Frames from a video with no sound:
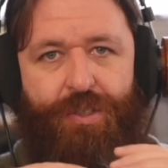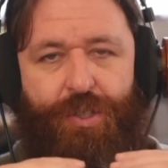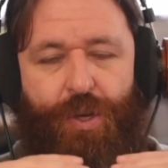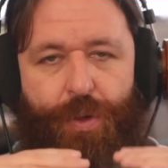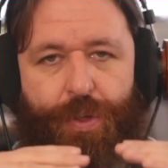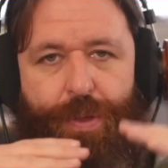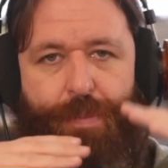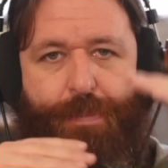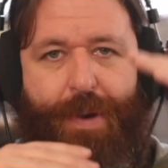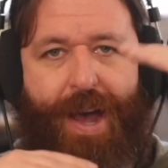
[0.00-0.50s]

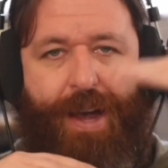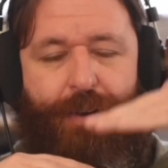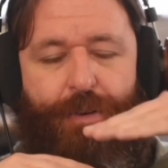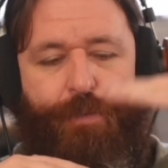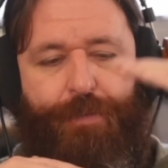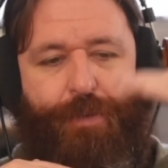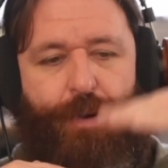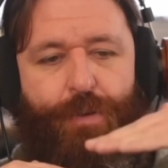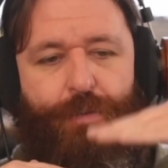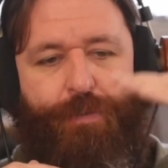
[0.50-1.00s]
So the
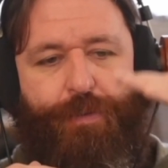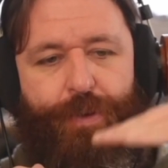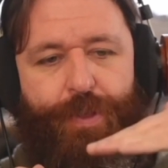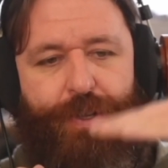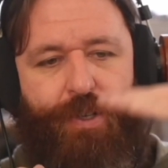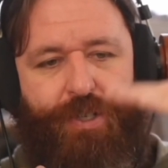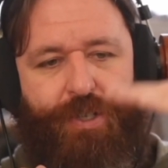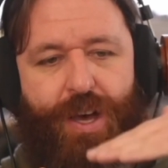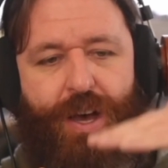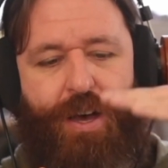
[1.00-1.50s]
microphone
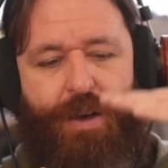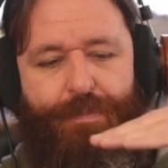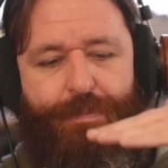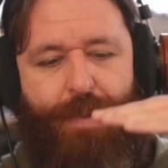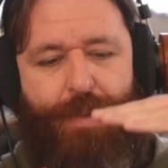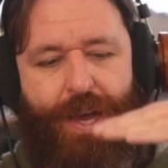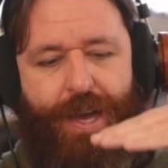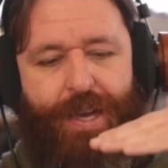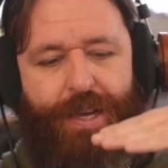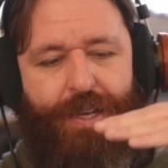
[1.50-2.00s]
for the
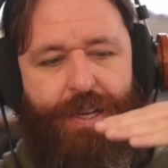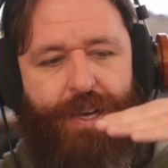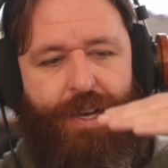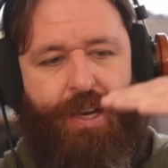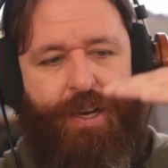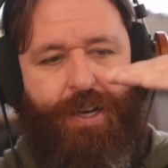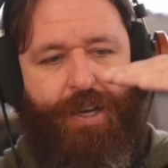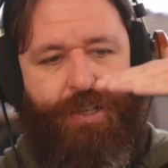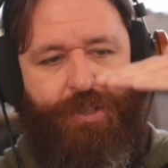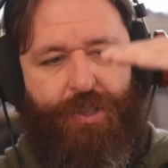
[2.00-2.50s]
tom mic
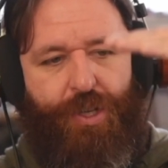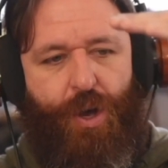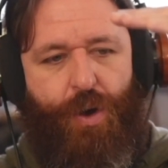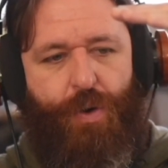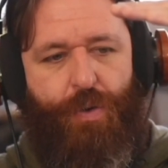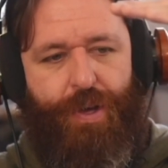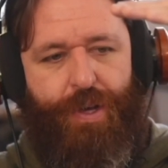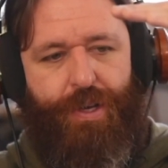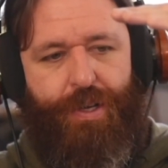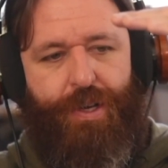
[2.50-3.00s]
is
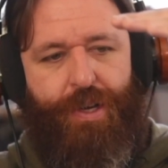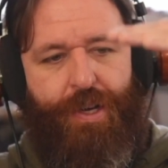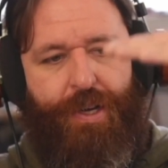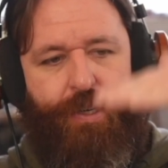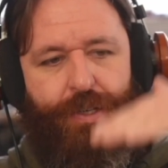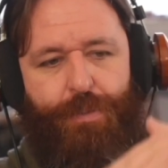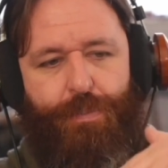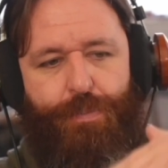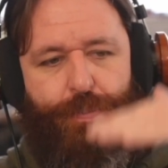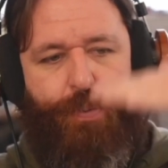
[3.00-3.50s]
going
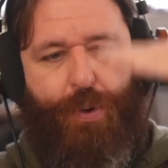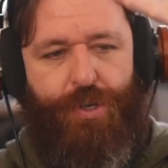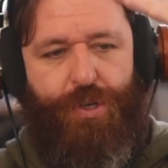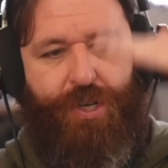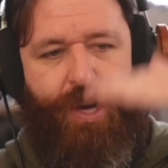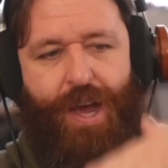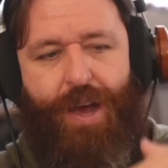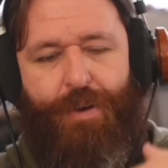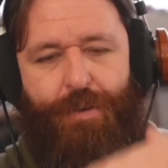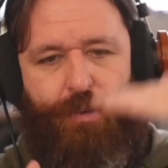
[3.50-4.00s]

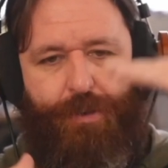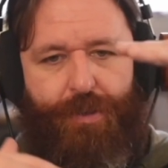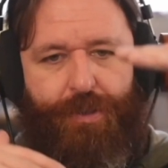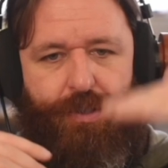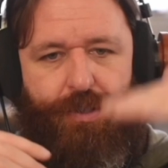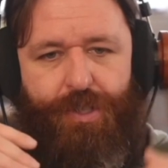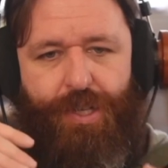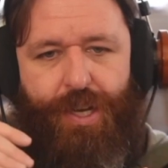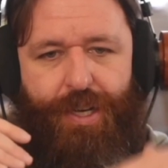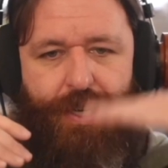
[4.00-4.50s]
push out,
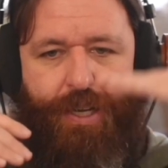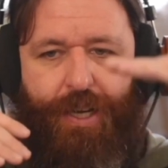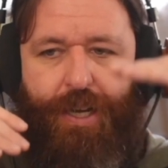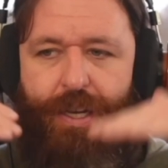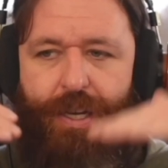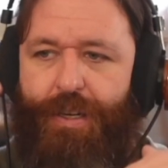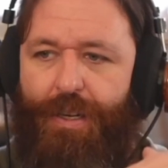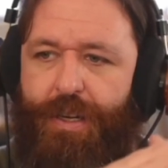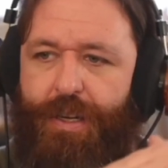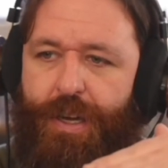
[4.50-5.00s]
suck
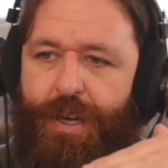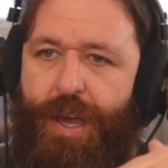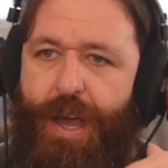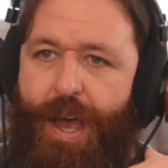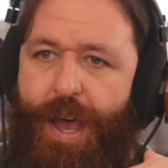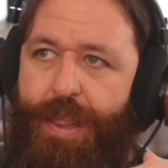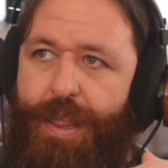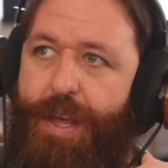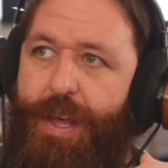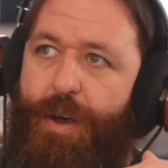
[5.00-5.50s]
in,
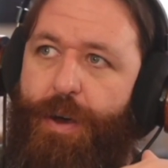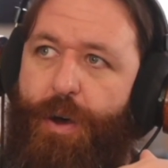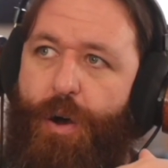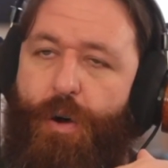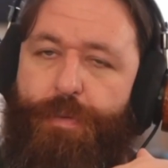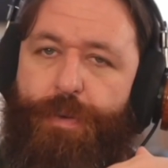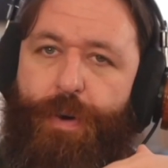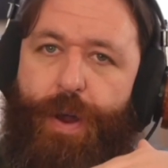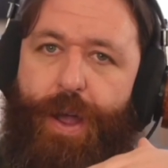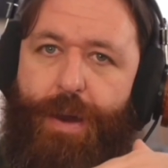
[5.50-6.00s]
and the
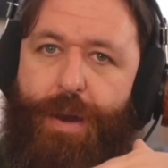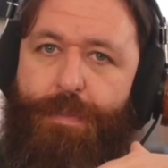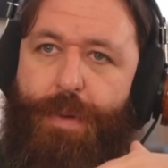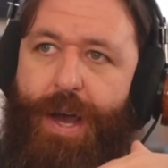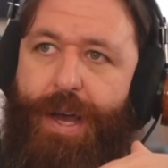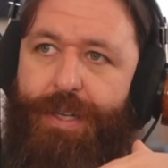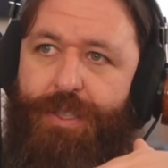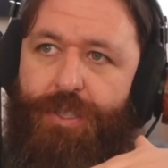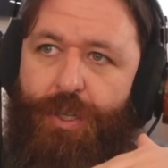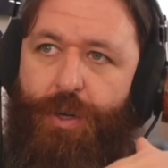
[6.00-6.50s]
overhead
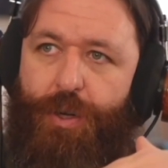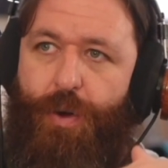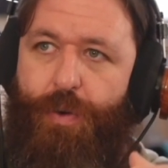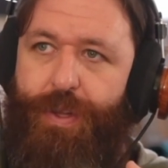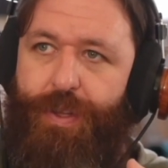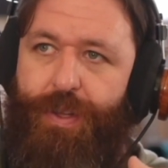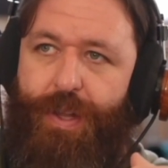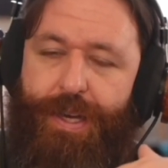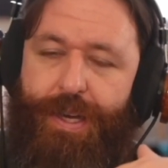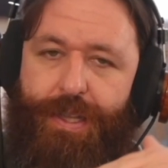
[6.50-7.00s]
mics are
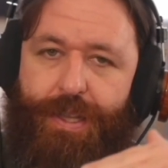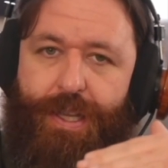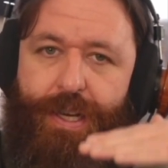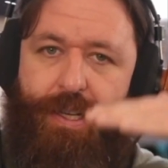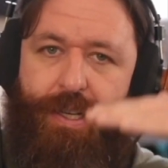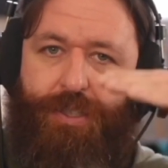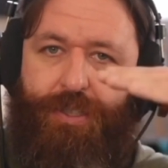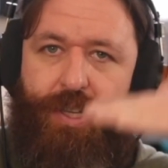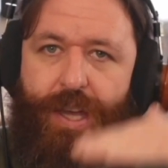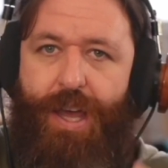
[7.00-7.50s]
going like
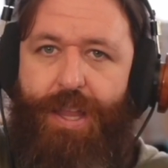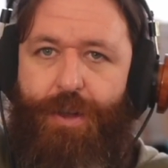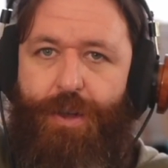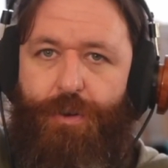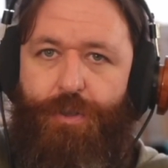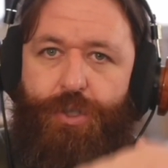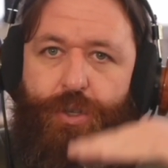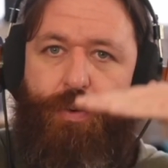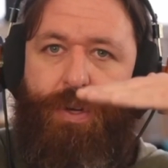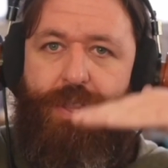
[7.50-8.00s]
this, and
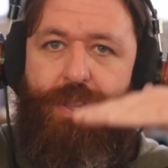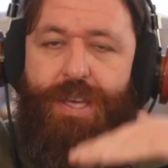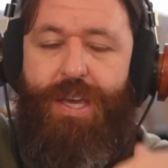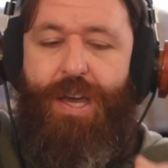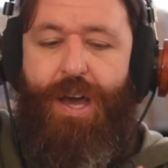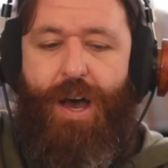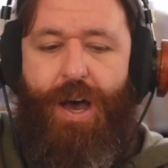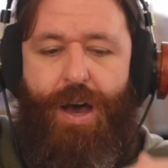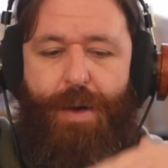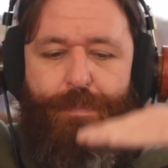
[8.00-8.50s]
they're doing
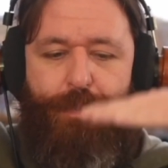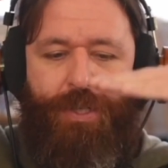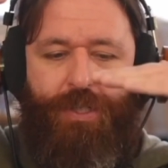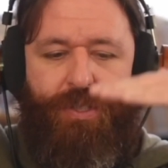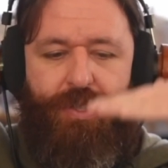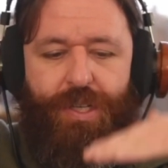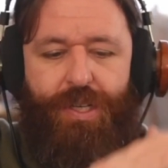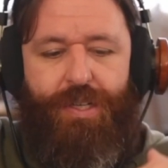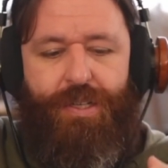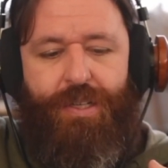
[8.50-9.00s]
the
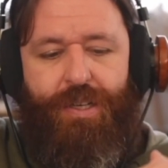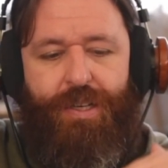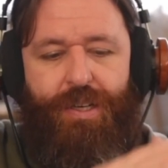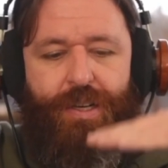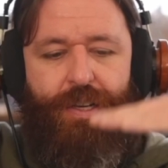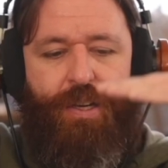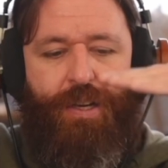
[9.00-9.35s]
opposite.